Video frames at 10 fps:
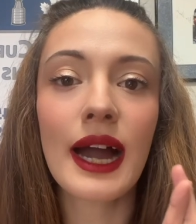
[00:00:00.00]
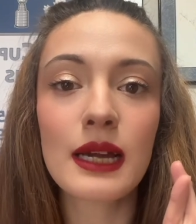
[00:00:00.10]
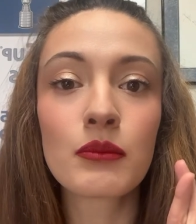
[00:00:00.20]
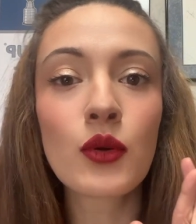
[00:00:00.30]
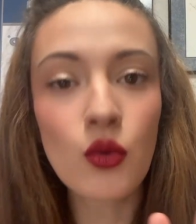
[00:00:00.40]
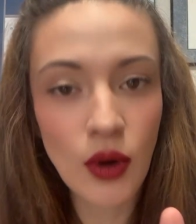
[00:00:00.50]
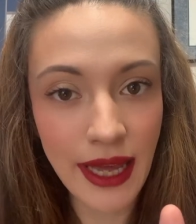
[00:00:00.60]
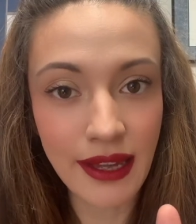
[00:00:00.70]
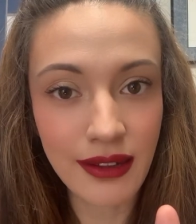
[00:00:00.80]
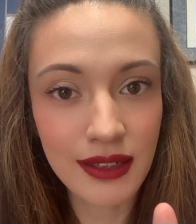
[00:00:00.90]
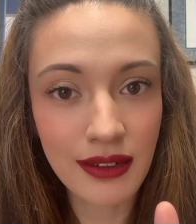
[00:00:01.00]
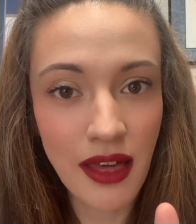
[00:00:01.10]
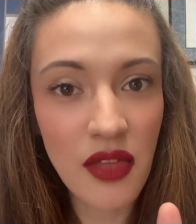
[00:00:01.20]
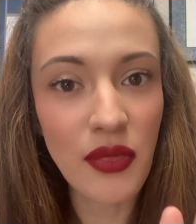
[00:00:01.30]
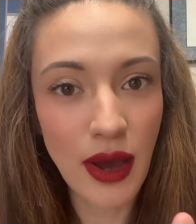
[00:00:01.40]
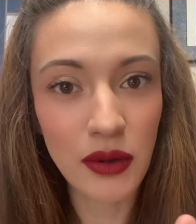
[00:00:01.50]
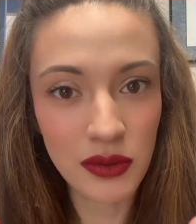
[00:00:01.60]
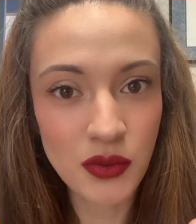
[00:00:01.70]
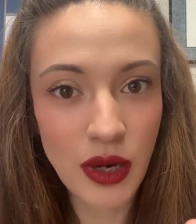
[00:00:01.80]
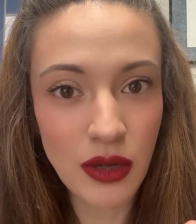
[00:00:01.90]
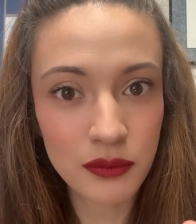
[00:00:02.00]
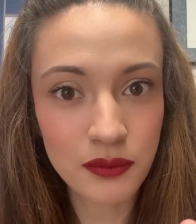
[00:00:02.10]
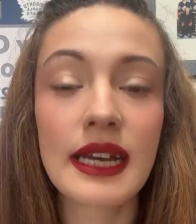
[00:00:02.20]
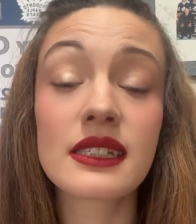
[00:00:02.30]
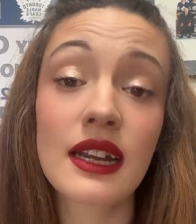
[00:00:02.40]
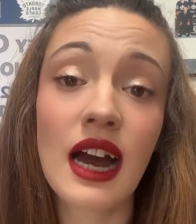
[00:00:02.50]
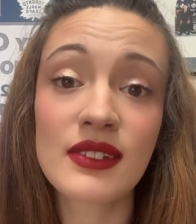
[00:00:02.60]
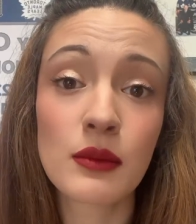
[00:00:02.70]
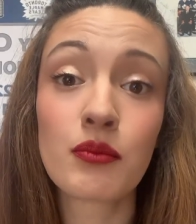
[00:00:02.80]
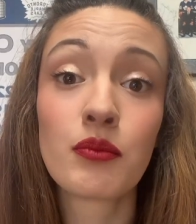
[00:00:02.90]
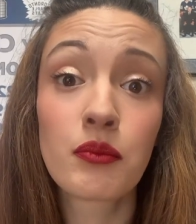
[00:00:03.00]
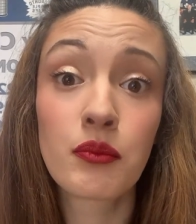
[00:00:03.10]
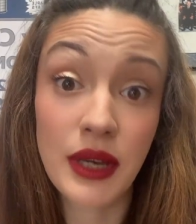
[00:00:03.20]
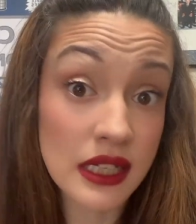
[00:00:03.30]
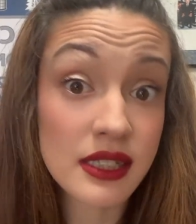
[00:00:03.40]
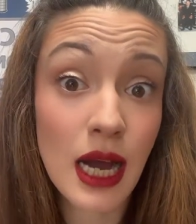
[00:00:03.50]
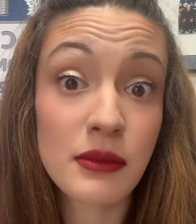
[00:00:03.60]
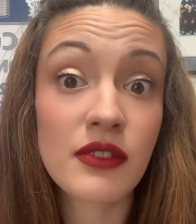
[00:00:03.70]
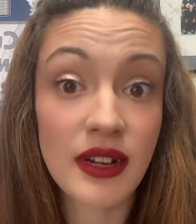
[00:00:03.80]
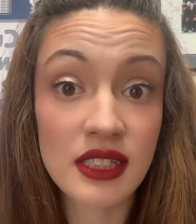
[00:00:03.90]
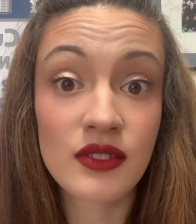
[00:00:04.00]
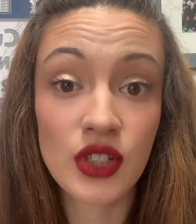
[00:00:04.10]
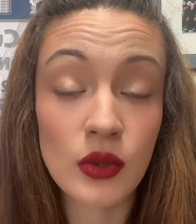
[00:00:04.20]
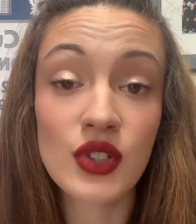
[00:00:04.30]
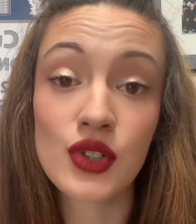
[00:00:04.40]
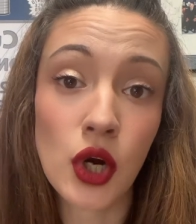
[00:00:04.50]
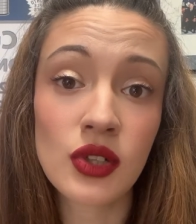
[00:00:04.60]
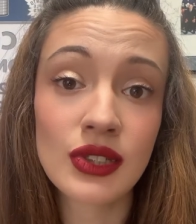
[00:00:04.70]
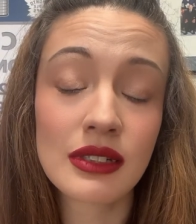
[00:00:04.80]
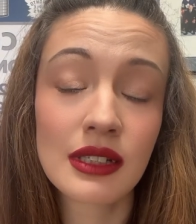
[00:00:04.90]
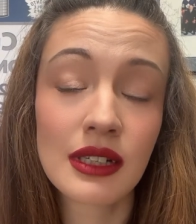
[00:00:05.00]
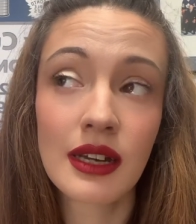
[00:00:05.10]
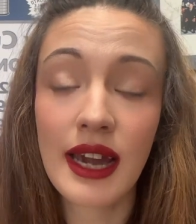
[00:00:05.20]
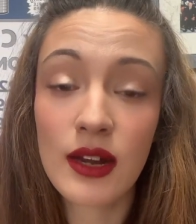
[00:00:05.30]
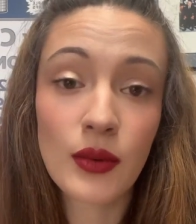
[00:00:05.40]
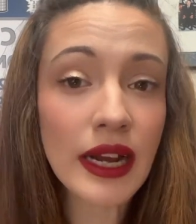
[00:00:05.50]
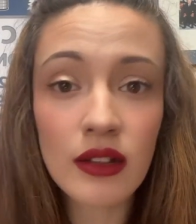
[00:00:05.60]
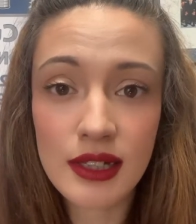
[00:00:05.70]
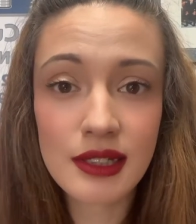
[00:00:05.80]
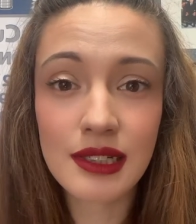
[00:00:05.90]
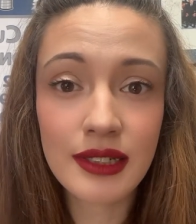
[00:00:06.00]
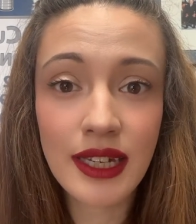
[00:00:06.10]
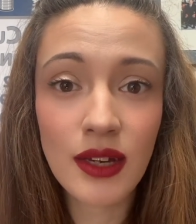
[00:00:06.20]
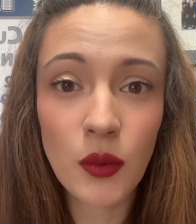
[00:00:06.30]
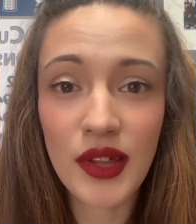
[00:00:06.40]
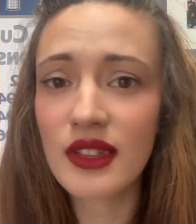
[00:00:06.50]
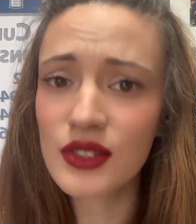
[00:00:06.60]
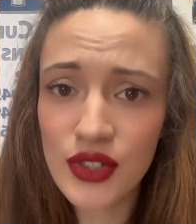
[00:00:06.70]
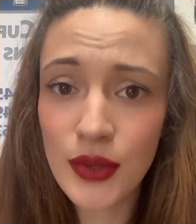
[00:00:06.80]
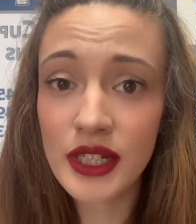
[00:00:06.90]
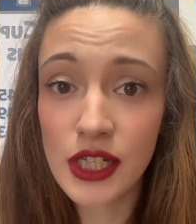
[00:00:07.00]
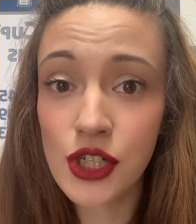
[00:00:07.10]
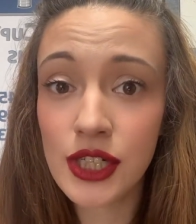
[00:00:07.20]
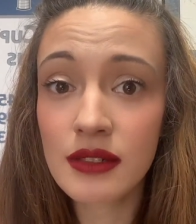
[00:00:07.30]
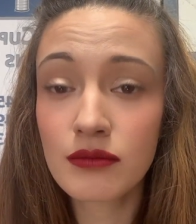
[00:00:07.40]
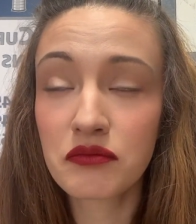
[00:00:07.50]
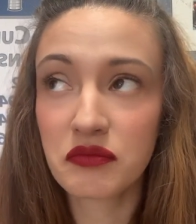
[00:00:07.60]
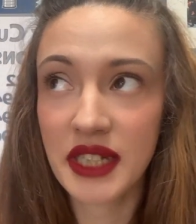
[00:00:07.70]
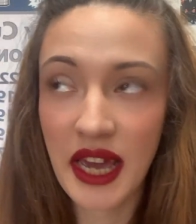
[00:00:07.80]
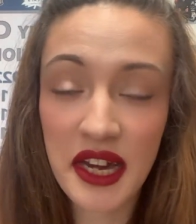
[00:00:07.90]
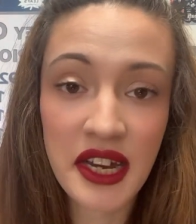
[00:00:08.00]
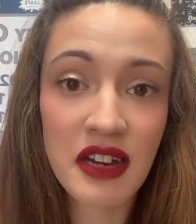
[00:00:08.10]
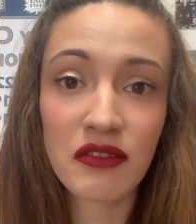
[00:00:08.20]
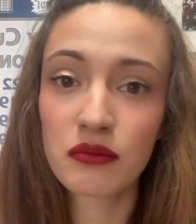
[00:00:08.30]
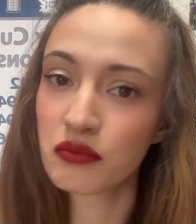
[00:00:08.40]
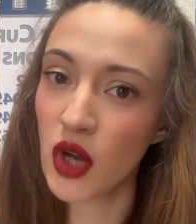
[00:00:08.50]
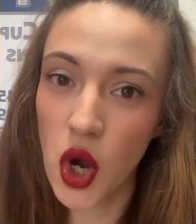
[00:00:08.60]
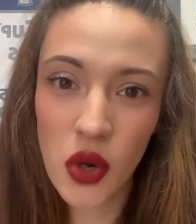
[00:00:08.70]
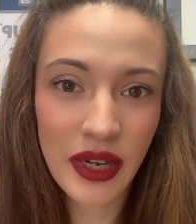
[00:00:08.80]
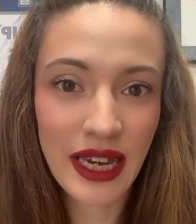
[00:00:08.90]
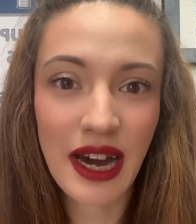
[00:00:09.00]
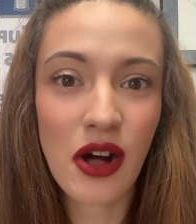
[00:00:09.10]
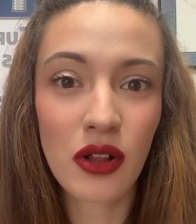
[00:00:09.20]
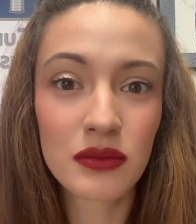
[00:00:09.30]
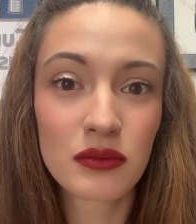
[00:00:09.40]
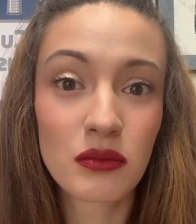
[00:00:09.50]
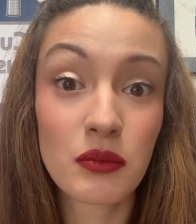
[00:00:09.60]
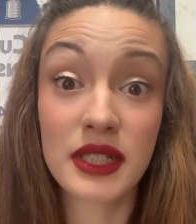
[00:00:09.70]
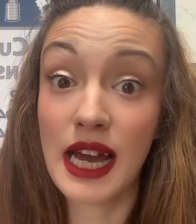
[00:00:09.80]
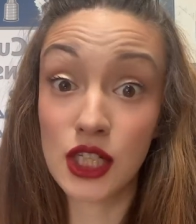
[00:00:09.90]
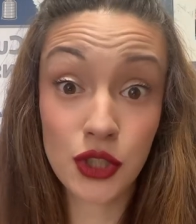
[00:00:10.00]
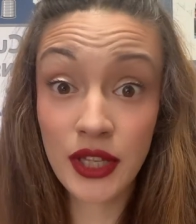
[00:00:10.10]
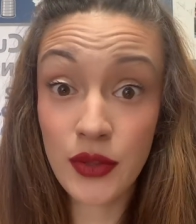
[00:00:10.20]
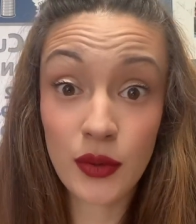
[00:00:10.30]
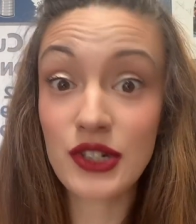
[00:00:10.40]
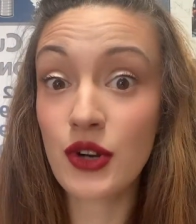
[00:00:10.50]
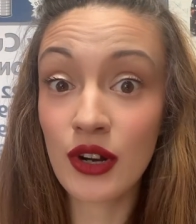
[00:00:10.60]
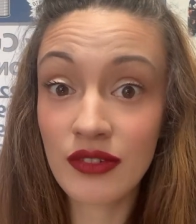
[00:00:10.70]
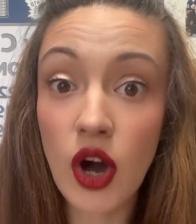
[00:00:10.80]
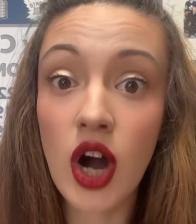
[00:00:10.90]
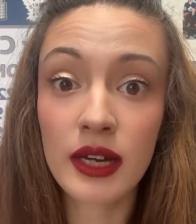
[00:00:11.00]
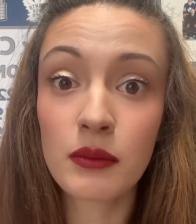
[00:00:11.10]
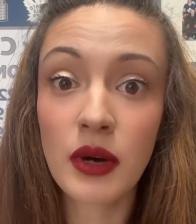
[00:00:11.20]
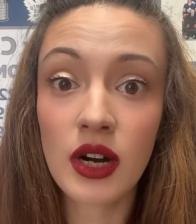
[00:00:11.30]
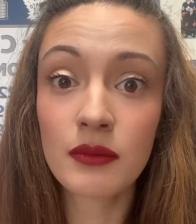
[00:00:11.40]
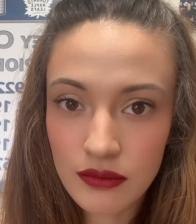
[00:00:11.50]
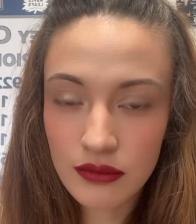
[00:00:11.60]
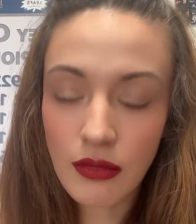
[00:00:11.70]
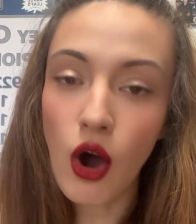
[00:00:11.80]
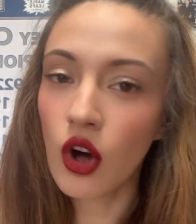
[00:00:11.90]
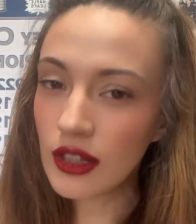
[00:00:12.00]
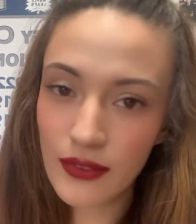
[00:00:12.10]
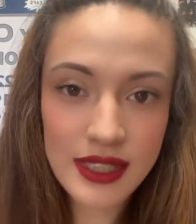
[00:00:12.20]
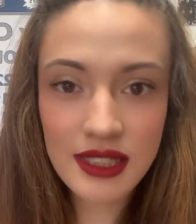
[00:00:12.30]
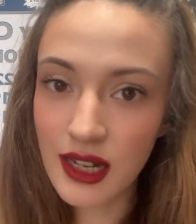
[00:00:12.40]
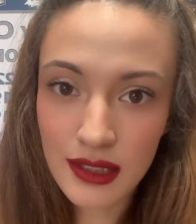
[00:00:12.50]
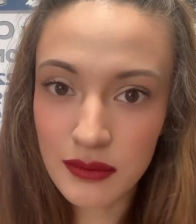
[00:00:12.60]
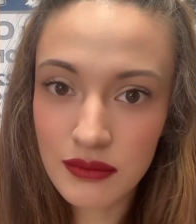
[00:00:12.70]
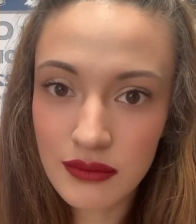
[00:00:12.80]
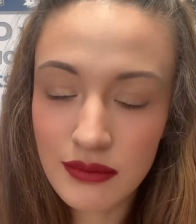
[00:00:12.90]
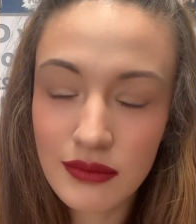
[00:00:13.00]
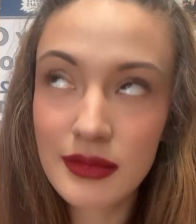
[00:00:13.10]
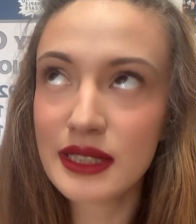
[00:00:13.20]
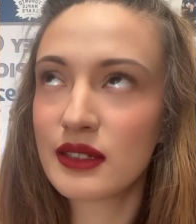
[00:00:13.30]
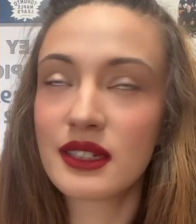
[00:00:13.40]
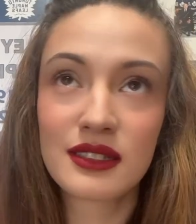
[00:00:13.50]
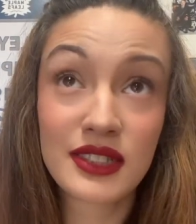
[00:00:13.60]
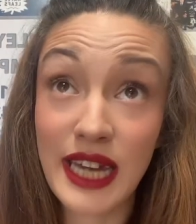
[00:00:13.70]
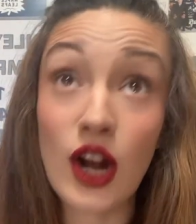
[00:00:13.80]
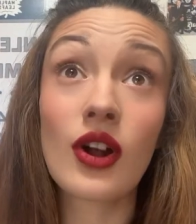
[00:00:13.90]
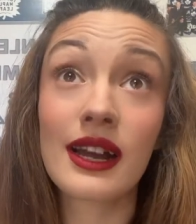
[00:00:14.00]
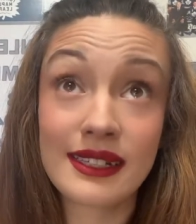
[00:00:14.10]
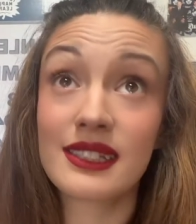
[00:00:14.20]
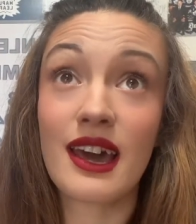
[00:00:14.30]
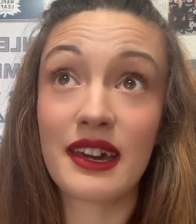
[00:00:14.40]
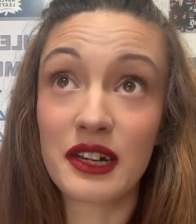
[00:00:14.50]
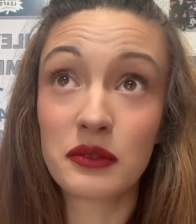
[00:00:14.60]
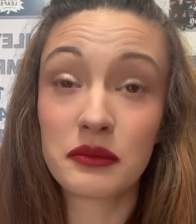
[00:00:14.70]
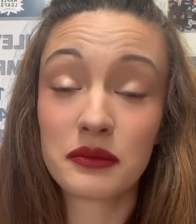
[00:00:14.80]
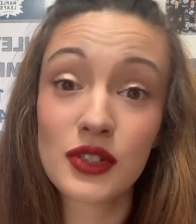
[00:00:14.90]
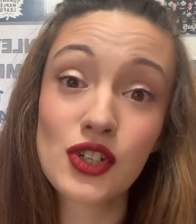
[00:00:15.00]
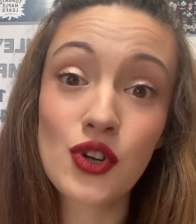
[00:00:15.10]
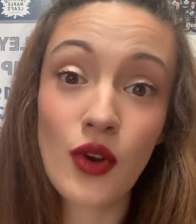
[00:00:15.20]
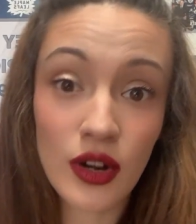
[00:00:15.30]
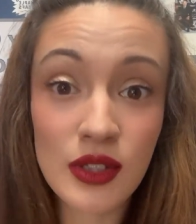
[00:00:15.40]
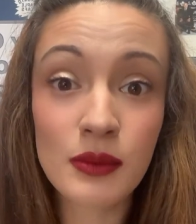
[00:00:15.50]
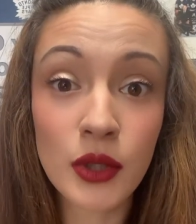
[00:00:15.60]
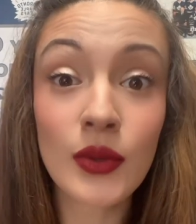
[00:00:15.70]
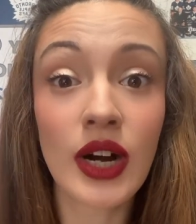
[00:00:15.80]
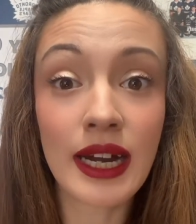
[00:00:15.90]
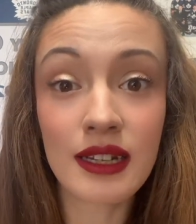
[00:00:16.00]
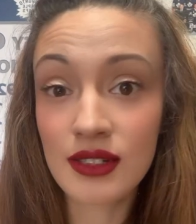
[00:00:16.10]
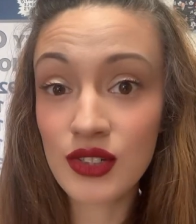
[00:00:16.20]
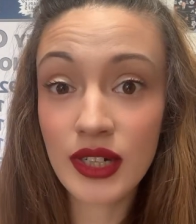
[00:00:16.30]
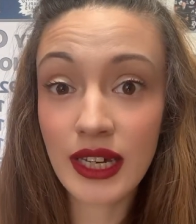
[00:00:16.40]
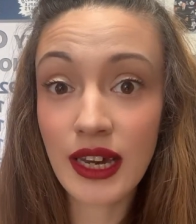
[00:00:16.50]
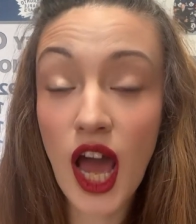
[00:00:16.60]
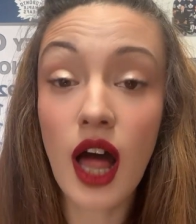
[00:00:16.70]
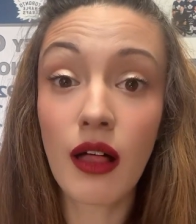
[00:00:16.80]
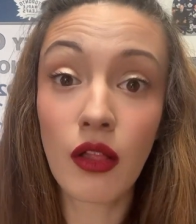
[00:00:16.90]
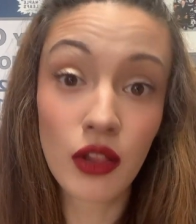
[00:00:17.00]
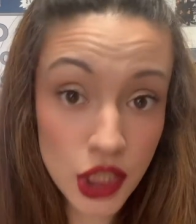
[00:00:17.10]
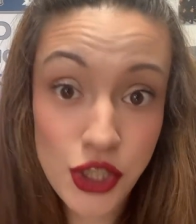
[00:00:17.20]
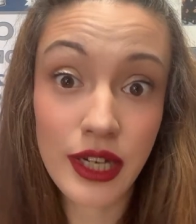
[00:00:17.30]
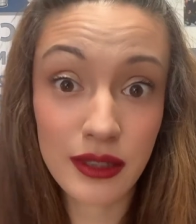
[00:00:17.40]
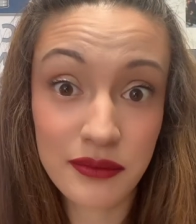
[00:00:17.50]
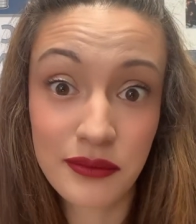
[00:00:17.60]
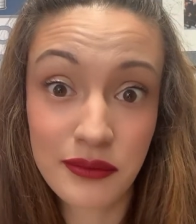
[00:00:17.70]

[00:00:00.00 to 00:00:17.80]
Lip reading: I am praying that that goes well. He's going to have some big-time defensive zone starts, and realistically, with this new addition, Tanev, OEL, potentially the return of Hakanpää, all of a sudden, dare I say it, Toronto's blue line is looking legit.